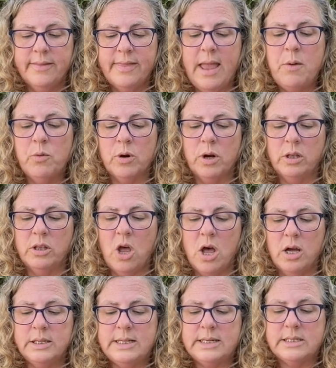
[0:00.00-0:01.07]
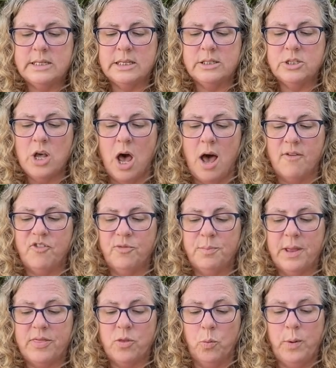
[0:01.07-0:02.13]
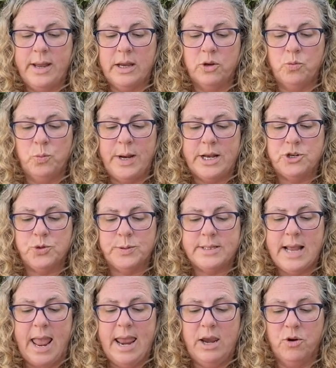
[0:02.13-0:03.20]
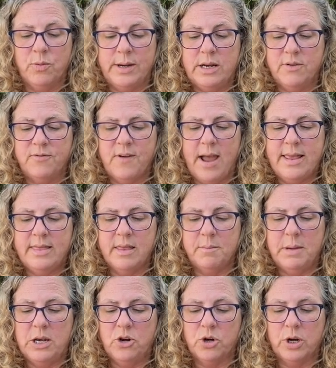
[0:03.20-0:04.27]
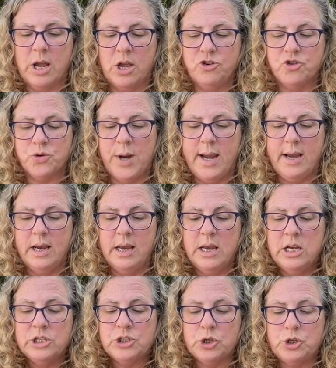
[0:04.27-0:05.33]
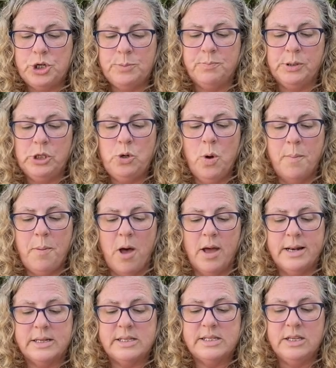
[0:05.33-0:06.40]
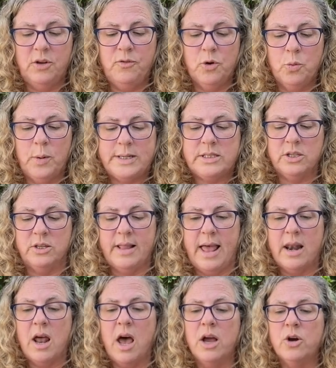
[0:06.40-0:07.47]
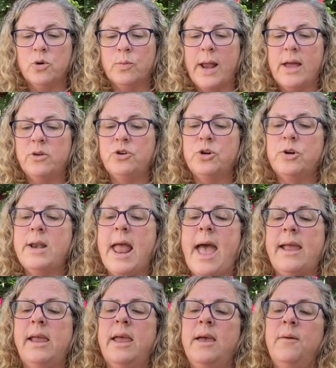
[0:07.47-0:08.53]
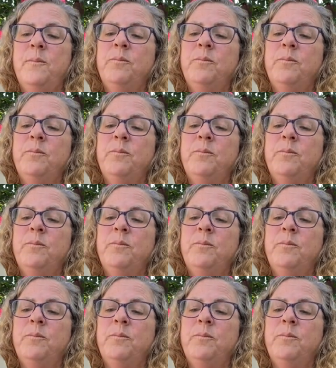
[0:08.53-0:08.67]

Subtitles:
They were a long distance off, but the Wicked Witch was angry to find them in her country, so she blew upon a silver whistle that hung around her neck.